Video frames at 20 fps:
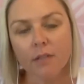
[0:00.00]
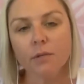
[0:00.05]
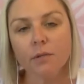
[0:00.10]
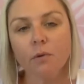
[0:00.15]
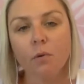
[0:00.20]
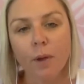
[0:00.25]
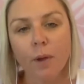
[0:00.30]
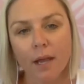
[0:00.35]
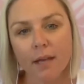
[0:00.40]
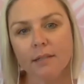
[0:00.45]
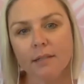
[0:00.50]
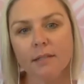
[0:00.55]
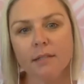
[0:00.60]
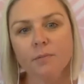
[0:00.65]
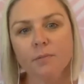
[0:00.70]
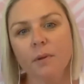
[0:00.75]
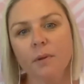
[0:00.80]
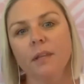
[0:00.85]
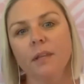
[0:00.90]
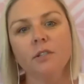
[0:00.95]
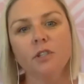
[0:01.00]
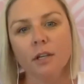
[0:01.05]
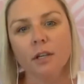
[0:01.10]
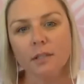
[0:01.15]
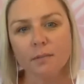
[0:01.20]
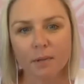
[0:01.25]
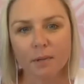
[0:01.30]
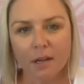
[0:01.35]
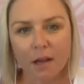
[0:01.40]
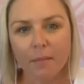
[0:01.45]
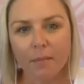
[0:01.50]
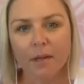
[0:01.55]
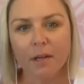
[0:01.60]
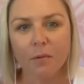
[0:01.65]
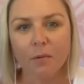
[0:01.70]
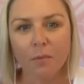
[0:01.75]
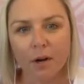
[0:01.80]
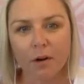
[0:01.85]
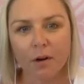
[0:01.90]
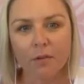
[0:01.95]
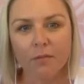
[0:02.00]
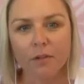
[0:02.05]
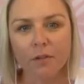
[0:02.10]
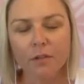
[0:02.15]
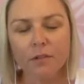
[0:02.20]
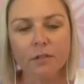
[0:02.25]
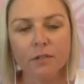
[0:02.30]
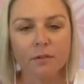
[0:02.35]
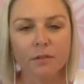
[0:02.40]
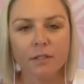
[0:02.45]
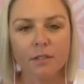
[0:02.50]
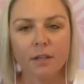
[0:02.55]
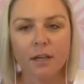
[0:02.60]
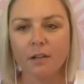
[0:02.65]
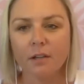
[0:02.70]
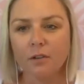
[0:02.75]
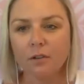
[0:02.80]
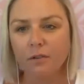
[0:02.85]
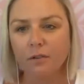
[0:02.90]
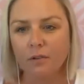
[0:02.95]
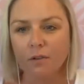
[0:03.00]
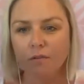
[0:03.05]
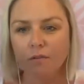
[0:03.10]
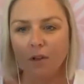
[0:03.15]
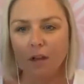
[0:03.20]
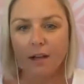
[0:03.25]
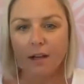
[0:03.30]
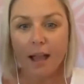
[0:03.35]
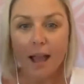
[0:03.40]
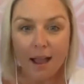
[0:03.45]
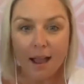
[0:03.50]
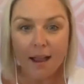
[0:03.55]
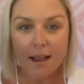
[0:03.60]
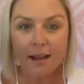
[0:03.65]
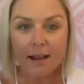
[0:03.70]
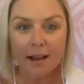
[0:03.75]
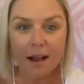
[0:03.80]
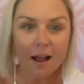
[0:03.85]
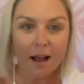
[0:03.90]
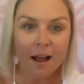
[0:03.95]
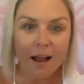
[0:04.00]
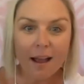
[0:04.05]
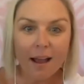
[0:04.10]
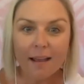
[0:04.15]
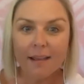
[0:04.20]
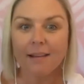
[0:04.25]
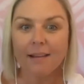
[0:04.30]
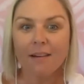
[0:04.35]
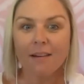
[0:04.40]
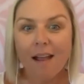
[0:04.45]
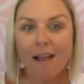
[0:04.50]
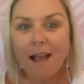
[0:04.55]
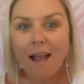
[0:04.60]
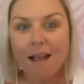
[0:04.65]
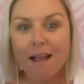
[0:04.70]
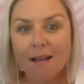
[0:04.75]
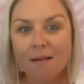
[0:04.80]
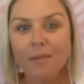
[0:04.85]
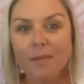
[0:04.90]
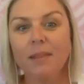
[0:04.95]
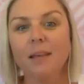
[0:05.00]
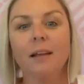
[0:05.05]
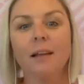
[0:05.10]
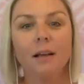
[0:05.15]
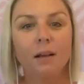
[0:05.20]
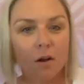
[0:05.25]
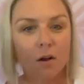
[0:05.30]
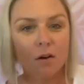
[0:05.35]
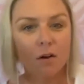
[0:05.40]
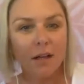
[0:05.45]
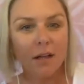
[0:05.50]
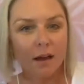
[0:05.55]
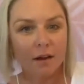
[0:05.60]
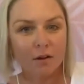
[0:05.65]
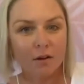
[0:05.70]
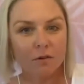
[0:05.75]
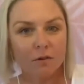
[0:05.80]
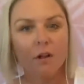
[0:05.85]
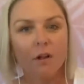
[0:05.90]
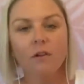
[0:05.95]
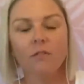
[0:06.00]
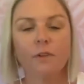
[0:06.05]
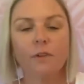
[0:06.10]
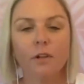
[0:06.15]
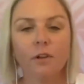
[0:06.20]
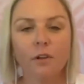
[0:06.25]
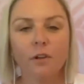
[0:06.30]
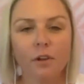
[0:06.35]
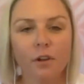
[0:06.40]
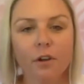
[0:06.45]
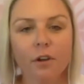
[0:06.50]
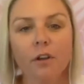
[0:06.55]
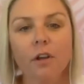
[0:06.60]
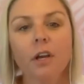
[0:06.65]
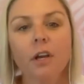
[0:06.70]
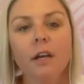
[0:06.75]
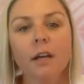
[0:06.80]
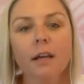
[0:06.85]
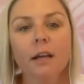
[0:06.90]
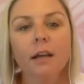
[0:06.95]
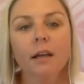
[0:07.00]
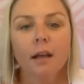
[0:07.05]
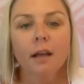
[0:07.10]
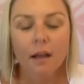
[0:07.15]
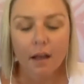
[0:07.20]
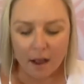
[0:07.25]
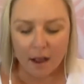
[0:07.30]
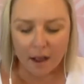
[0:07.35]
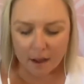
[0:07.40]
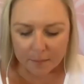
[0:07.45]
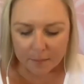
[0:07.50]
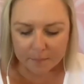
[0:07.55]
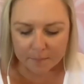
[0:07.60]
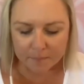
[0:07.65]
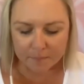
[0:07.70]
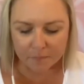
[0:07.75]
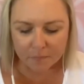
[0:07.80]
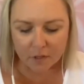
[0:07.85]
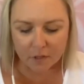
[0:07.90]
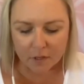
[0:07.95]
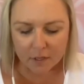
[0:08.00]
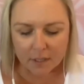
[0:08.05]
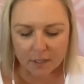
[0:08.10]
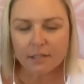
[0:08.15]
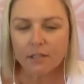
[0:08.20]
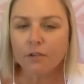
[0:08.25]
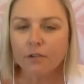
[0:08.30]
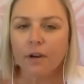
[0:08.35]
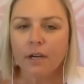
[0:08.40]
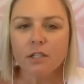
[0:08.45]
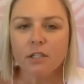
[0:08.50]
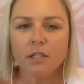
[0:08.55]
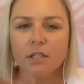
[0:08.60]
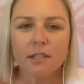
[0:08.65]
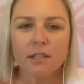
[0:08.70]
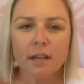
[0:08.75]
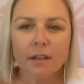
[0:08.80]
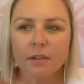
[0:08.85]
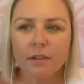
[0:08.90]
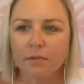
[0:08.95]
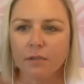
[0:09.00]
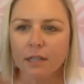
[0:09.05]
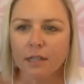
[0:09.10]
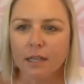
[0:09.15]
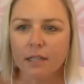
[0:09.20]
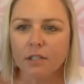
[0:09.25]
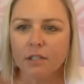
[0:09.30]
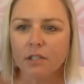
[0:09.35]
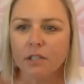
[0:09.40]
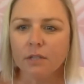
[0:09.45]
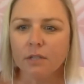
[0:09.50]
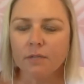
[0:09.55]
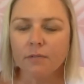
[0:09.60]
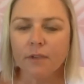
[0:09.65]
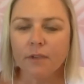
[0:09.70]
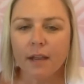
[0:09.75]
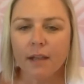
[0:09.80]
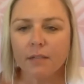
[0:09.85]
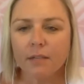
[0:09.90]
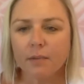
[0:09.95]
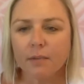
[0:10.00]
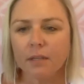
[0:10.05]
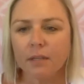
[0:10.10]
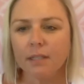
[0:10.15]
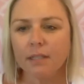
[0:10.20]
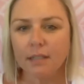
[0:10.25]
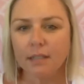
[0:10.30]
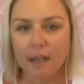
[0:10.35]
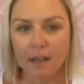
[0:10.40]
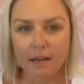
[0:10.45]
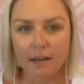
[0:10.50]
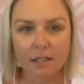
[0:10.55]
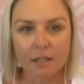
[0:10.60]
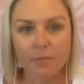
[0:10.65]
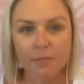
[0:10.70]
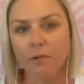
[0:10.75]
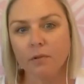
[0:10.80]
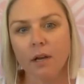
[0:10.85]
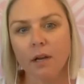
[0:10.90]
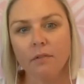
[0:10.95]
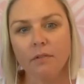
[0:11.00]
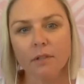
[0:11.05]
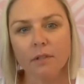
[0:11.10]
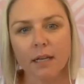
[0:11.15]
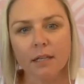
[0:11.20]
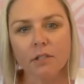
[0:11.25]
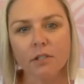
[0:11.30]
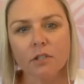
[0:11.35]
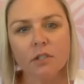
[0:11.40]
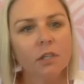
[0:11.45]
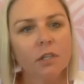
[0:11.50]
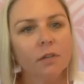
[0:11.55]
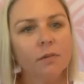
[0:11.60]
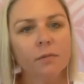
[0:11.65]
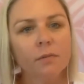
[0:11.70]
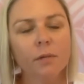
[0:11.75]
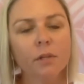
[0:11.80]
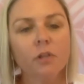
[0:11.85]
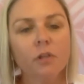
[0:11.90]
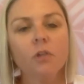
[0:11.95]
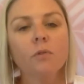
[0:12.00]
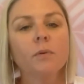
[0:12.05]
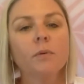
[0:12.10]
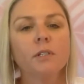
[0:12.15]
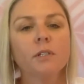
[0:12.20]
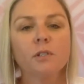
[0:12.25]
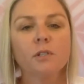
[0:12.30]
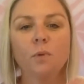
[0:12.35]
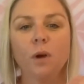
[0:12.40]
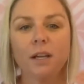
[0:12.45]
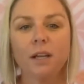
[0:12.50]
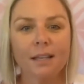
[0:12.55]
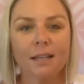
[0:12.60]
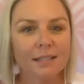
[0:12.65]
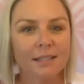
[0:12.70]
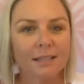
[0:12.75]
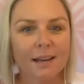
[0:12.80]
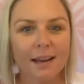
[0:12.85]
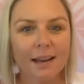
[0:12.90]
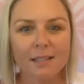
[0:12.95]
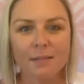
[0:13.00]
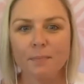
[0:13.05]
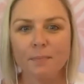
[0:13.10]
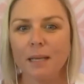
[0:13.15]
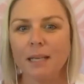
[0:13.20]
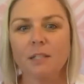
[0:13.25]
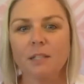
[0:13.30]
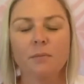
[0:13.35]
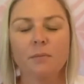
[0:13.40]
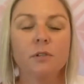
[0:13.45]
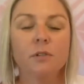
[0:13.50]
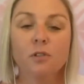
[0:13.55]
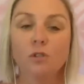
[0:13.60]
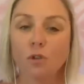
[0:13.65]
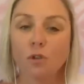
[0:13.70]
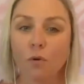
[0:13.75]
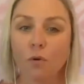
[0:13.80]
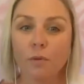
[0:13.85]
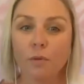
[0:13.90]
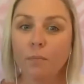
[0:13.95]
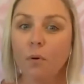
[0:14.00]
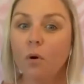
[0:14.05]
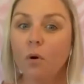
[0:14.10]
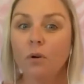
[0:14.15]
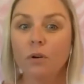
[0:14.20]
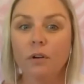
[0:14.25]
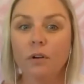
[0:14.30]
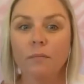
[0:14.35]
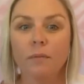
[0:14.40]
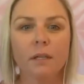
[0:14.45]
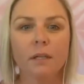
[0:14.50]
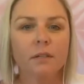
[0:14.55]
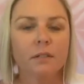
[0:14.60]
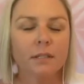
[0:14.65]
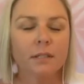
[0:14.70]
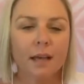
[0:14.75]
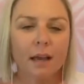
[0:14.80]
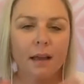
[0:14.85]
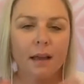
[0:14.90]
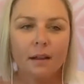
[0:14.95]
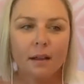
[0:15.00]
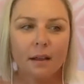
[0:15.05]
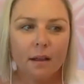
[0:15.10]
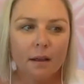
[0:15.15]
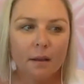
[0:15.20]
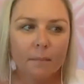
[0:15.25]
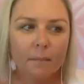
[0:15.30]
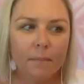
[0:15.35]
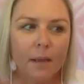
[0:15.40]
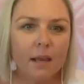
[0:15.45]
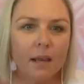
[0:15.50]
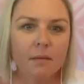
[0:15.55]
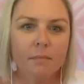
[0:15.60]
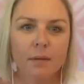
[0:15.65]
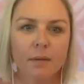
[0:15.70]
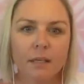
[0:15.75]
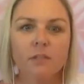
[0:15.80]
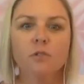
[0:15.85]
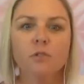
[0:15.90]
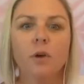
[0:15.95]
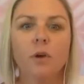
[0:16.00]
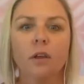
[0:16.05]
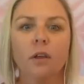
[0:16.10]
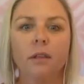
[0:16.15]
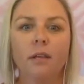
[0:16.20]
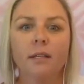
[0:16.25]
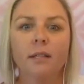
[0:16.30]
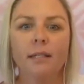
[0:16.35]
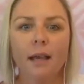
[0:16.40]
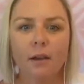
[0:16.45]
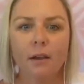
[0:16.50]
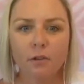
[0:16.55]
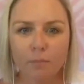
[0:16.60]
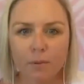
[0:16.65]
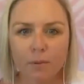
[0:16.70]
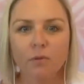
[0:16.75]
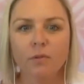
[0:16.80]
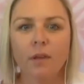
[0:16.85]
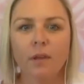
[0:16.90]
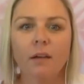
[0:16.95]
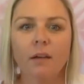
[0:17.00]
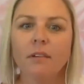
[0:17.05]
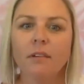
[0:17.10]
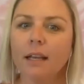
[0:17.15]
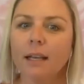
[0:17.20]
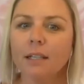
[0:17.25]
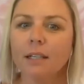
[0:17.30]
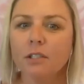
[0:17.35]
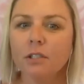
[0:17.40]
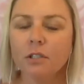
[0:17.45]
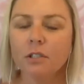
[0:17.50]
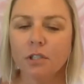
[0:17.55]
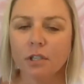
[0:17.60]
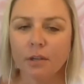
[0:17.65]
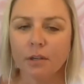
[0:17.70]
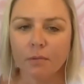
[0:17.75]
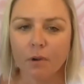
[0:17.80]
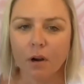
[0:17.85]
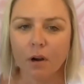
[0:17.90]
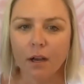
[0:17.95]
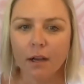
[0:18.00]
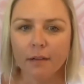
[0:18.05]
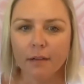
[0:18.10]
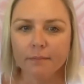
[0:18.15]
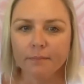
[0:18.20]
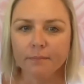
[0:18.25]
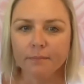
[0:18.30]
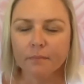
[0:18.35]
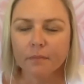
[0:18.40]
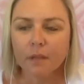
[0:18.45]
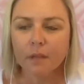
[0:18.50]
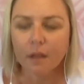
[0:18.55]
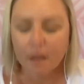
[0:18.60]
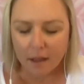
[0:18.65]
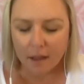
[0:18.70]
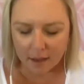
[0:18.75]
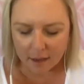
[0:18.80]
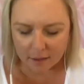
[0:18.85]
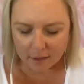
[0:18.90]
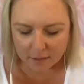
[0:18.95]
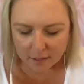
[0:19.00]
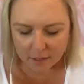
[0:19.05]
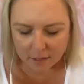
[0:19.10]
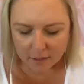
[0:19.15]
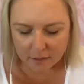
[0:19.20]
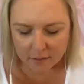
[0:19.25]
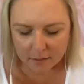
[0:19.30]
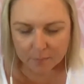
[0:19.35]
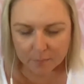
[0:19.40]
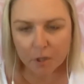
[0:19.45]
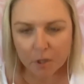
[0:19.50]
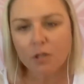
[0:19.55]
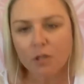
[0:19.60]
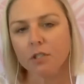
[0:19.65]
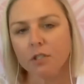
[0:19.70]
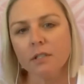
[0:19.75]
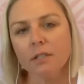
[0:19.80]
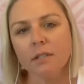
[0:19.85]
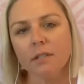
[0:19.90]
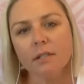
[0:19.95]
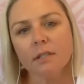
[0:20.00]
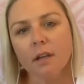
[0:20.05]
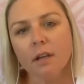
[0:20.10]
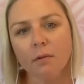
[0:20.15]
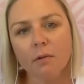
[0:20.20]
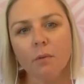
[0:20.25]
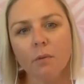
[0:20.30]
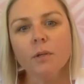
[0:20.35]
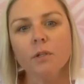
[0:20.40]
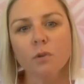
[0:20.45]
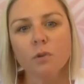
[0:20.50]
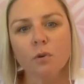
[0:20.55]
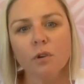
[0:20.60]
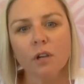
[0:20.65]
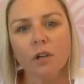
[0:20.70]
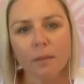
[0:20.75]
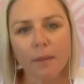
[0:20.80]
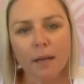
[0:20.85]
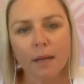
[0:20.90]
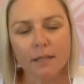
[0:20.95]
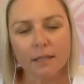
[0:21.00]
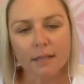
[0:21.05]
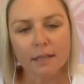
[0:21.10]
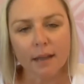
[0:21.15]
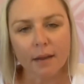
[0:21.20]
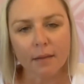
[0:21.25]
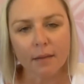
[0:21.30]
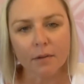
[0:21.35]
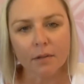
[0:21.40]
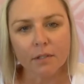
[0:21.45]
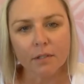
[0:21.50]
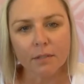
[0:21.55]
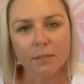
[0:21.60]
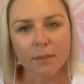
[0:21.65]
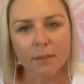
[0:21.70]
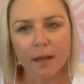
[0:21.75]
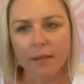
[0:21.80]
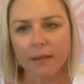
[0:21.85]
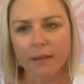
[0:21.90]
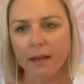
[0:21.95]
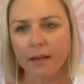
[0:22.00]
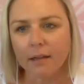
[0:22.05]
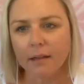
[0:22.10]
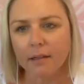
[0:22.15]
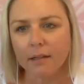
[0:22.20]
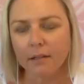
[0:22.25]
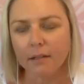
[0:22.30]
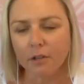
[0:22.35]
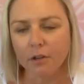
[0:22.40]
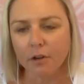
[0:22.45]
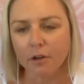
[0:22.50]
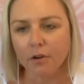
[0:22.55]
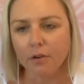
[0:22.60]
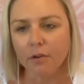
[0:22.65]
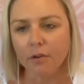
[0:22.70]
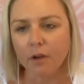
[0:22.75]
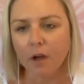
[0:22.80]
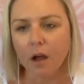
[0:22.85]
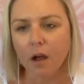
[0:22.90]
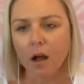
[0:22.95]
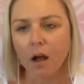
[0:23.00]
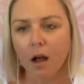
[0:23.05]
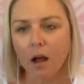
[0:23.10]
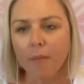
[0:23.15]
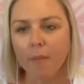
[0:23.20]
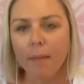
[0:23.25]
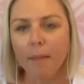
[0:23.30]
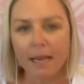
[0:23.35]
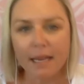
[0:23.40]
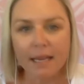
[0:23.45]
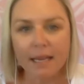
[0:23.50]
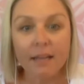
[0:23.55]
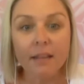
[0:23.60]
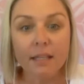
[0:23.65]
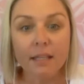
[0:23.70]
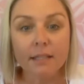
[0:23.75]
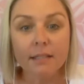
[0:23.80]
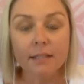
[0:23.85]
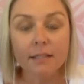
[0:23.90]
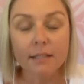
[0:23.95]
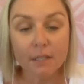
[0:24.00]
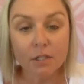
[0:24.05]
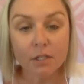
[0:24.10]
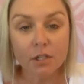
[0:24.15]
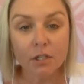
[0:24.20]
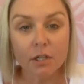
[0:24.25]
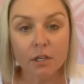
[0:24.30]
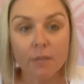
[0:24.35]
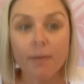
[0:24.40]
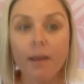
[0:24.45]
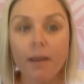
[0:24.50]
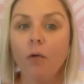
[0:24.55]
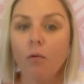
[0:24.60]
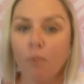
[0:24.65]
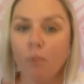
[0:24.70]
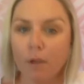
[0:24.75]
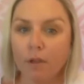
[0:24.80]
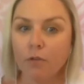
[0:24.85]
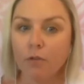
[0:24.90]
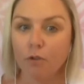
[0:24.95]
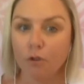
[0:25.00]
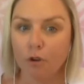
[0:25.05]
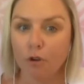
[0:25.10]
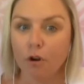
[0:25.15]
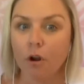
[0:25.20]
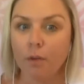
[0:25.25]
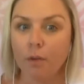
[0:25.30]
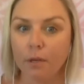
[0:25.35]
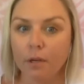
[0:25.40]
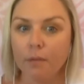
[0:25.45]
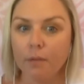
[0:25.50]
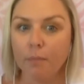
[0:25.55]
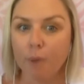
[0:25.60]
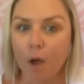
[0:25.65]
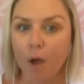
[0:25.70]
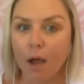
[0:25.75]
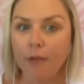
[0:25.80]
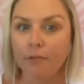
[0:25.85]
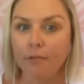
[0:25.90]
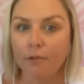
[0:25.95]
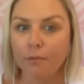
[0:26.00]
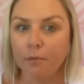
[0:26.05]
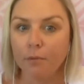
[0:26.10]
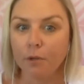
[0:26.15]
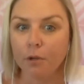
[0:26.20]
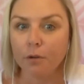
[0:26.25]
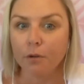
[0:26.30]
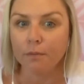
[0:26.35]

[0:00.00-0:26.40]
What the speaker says: So awareness is when they're just becoming aware of you. So it's like you're like, hey, hi, here I am. And they're like, oh yeah, cool, I'll follow you. Consideration is like the relationship phase, where they're starting to build that relationship with you, which is why yesterday's piece was so important, because that being binge-worthy is how you build that relationship, right? And then purchase is like what we're talking about today, where it's about that, I'm making the decision about whether or not I'm going to buy from you.